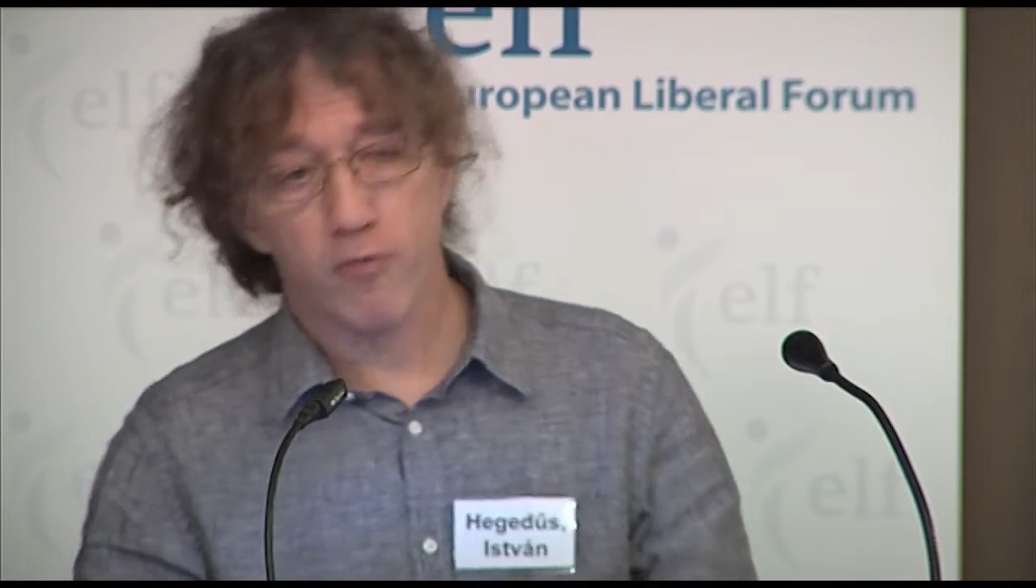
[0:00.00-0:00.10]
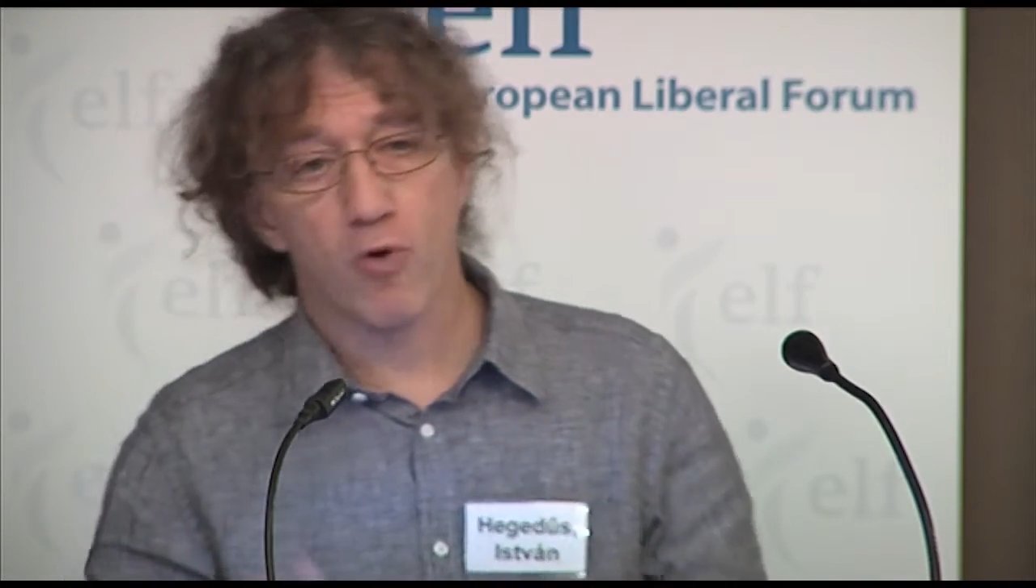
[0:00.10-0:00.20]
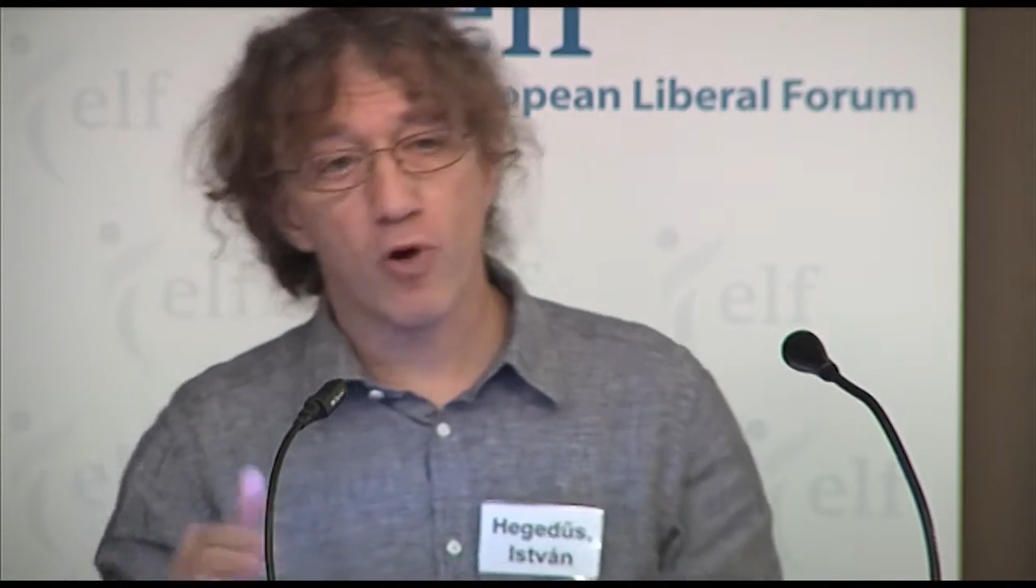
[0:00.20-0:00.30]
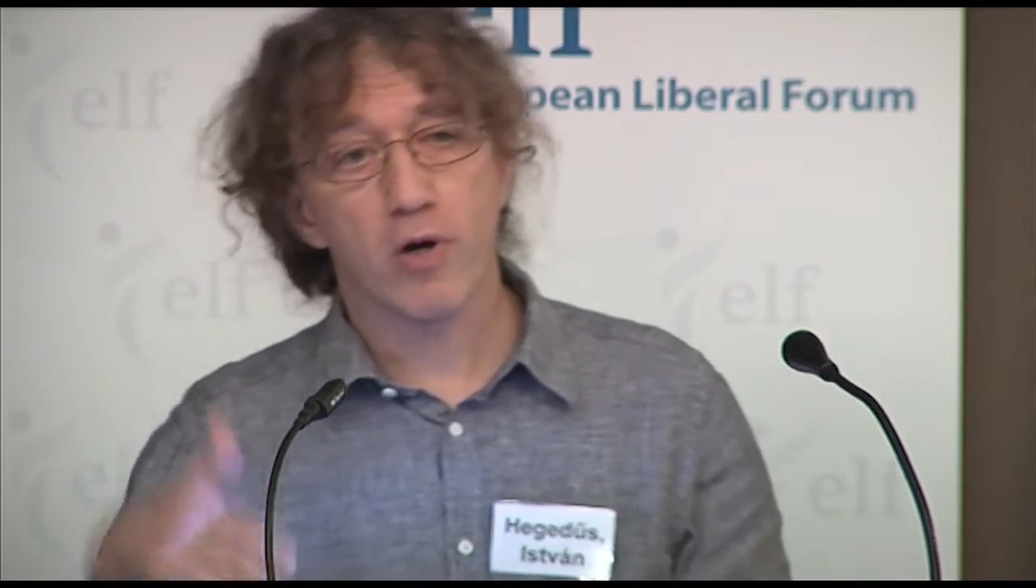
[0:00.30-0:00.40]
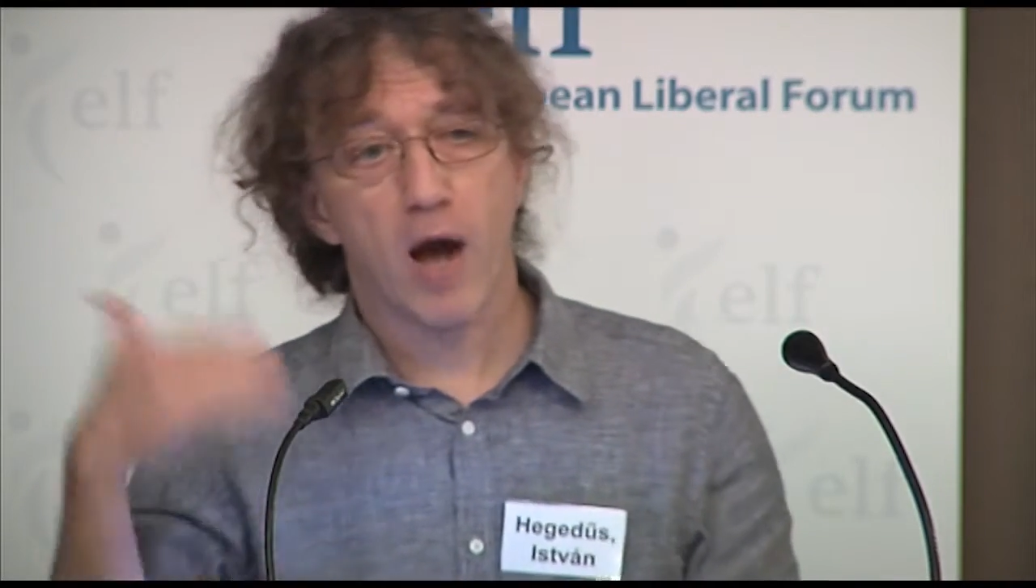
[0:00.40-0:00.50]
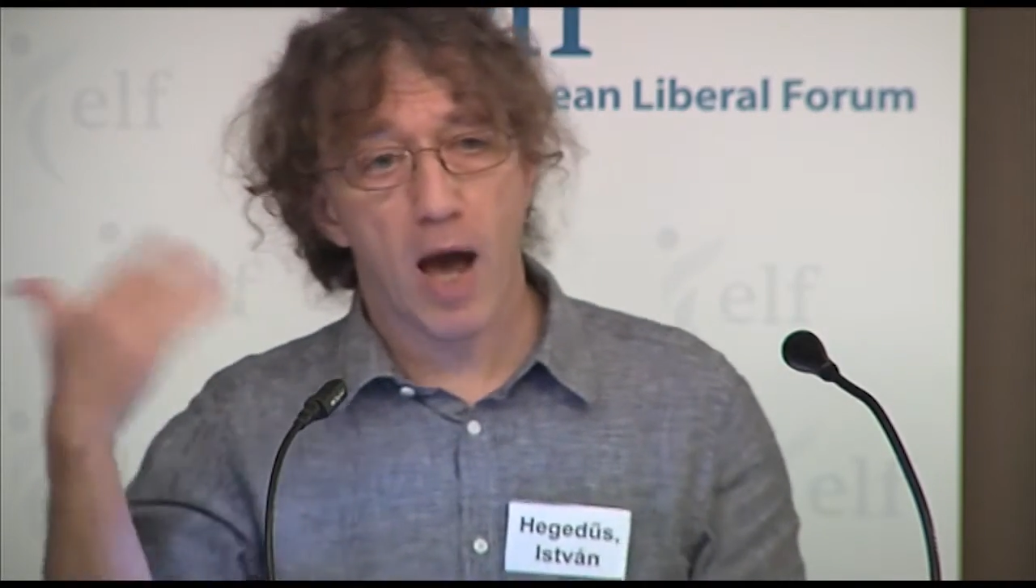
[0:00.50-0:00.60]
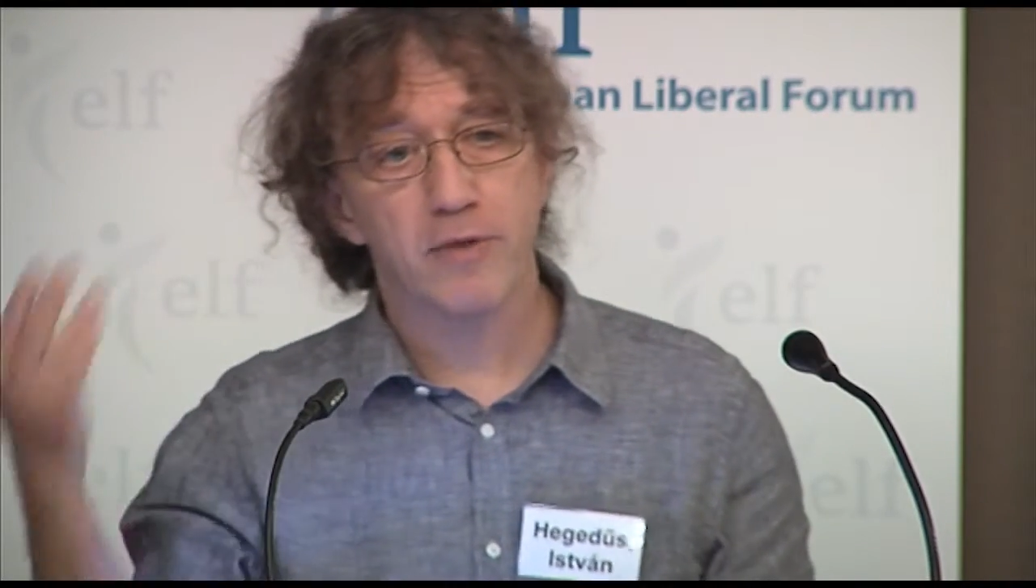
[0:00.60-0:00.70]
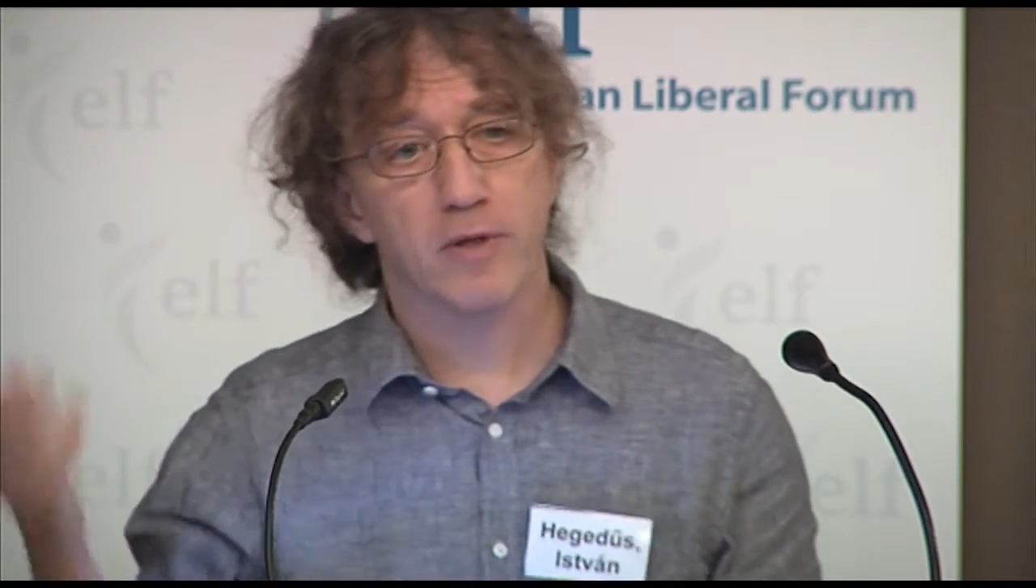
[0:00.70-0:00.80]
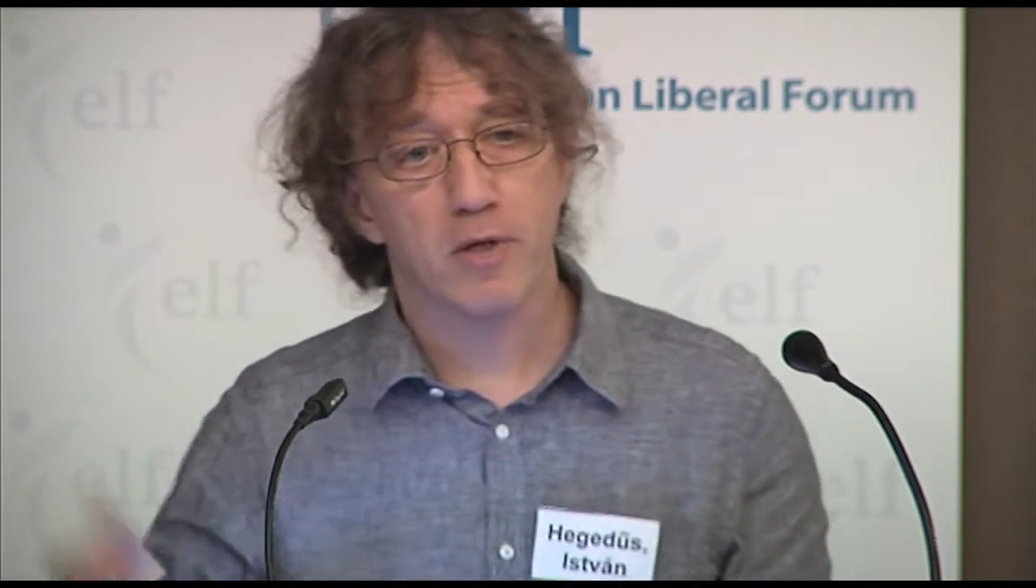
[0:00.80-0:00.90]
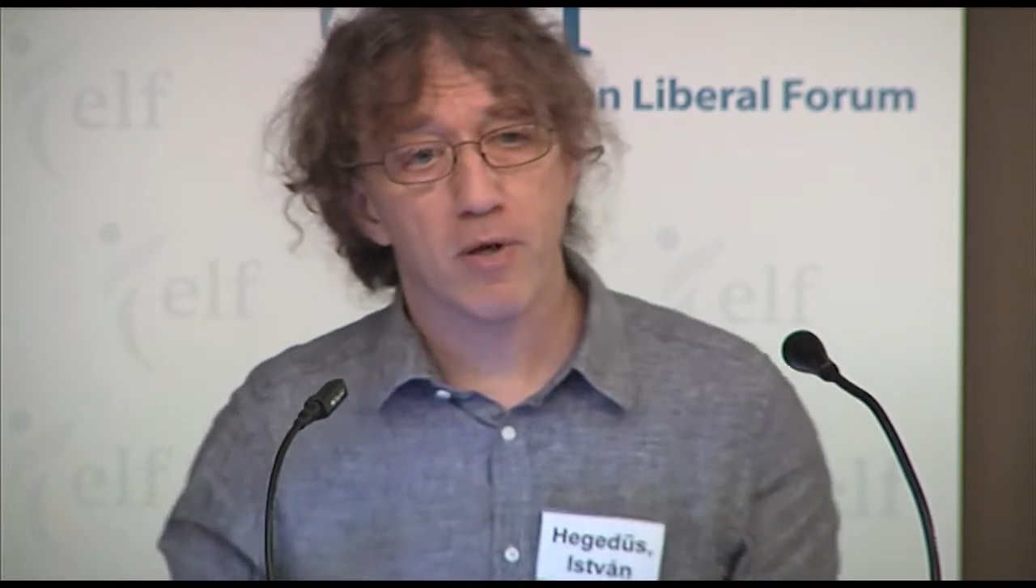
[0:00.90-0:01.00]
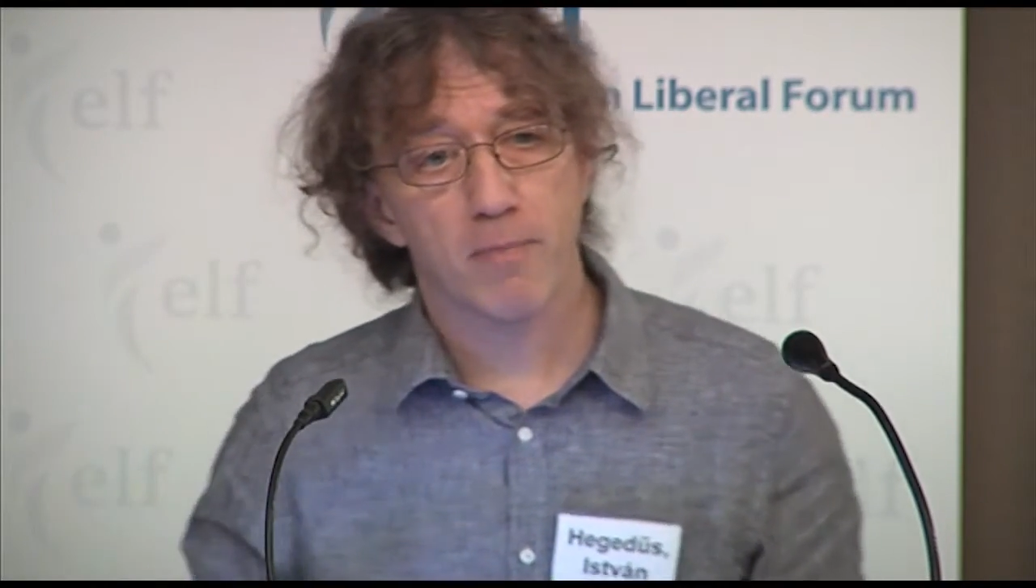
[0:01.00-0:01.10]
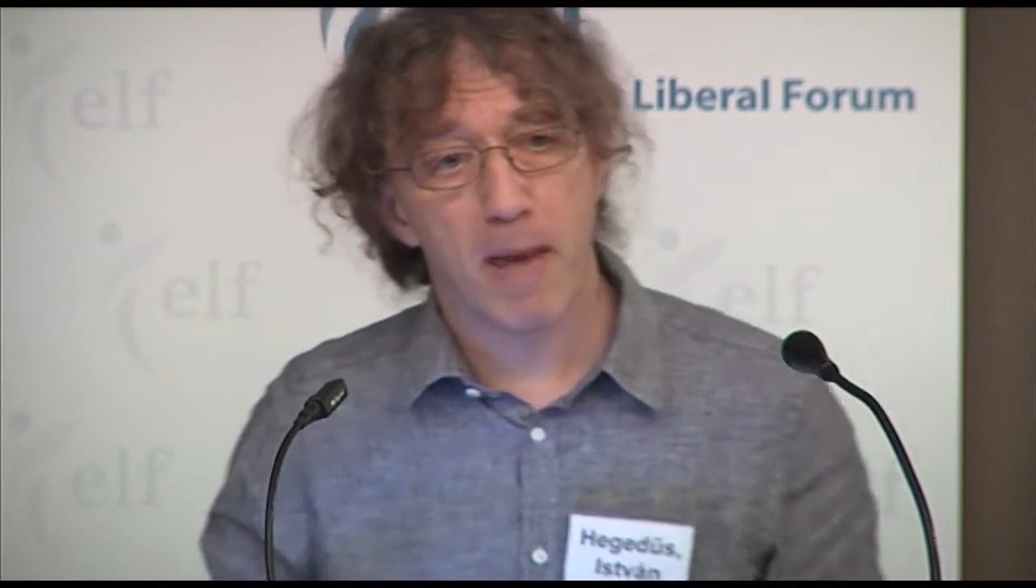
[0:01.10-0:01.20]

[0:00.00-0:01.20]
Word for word: for other